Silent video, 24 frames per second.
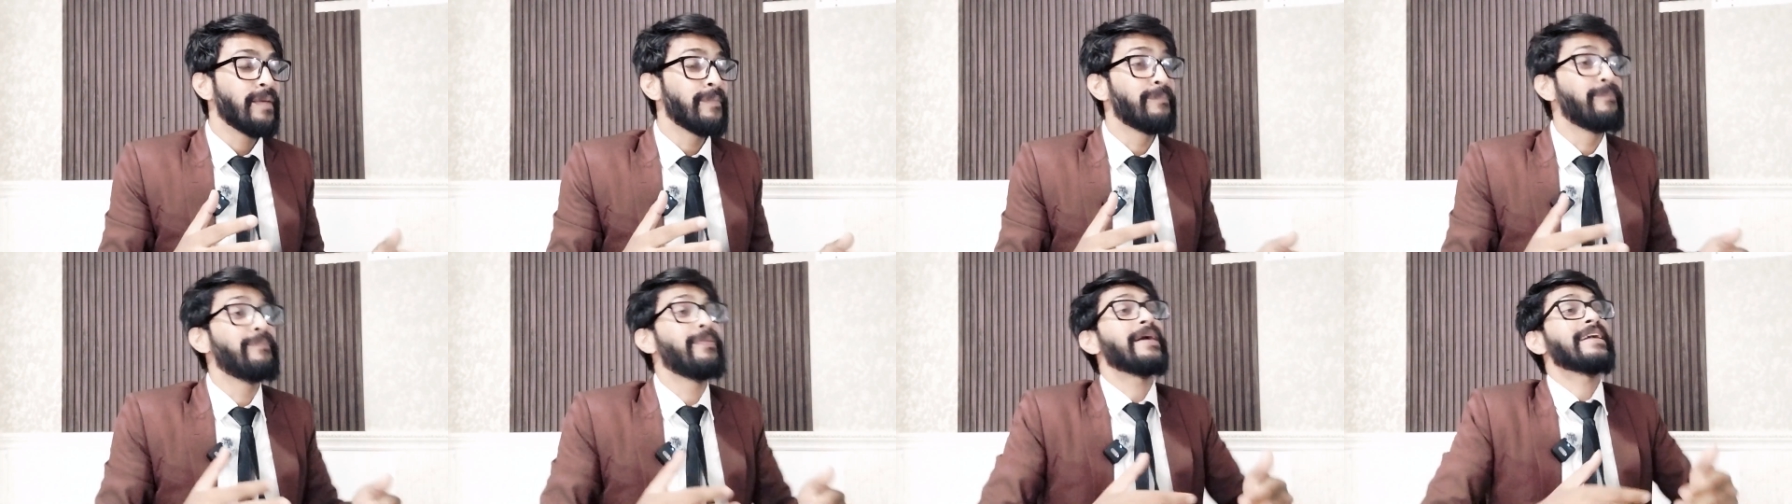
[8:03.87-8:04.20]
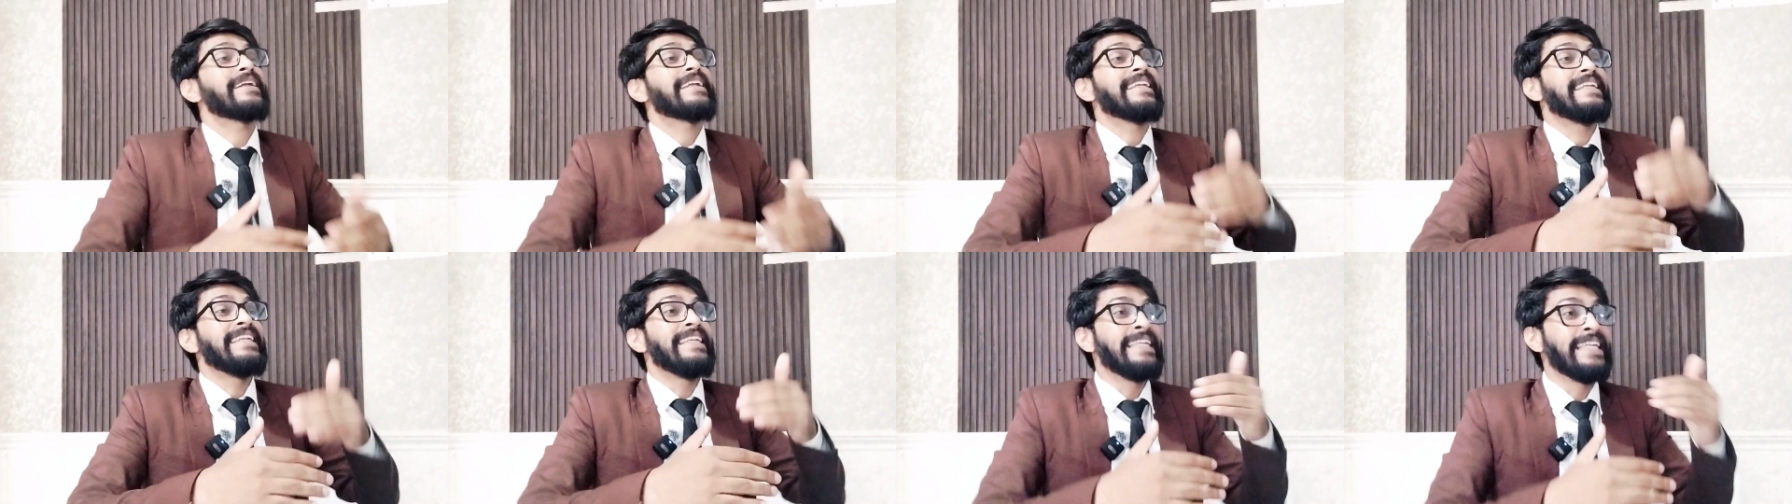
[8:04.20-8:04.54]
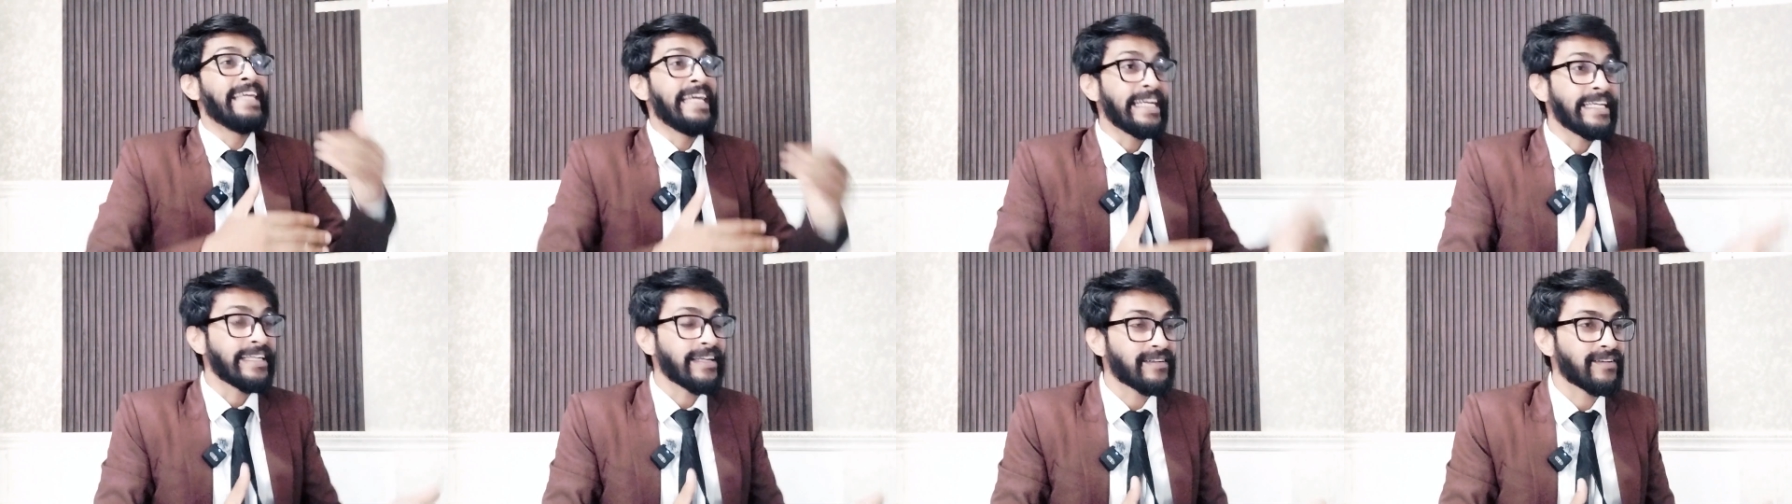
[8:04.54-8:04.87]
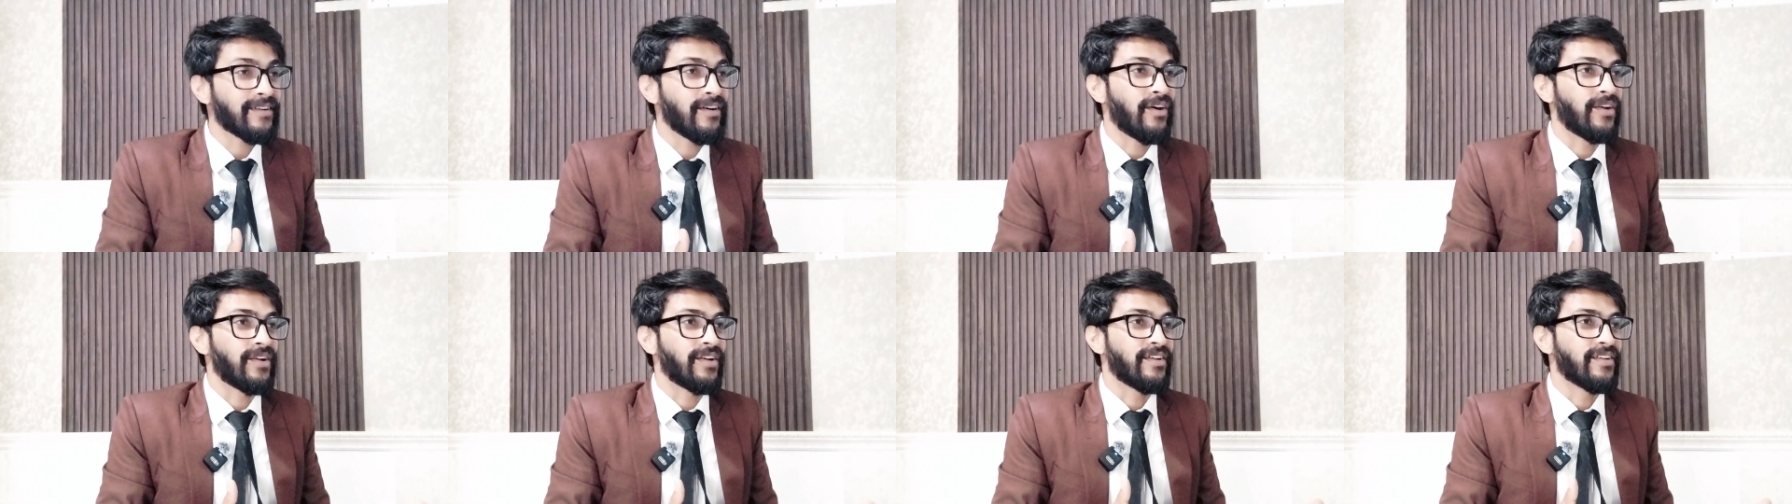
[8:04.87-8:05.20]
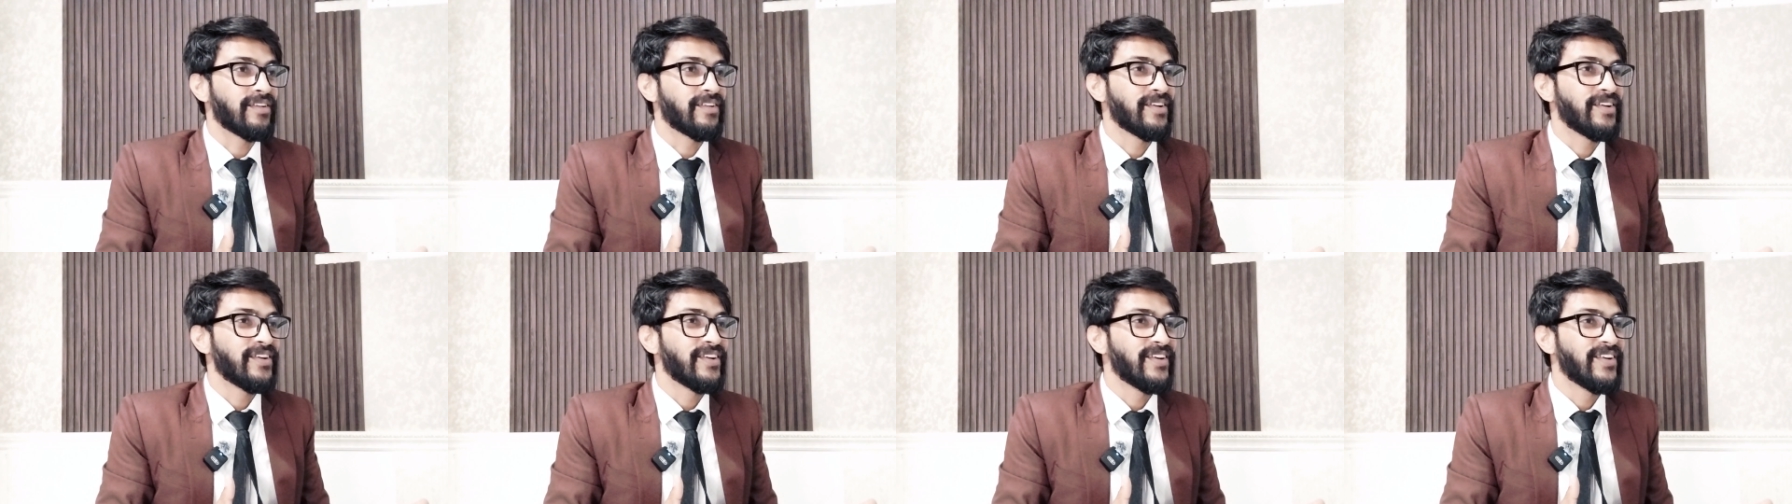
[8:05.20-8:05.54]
But later on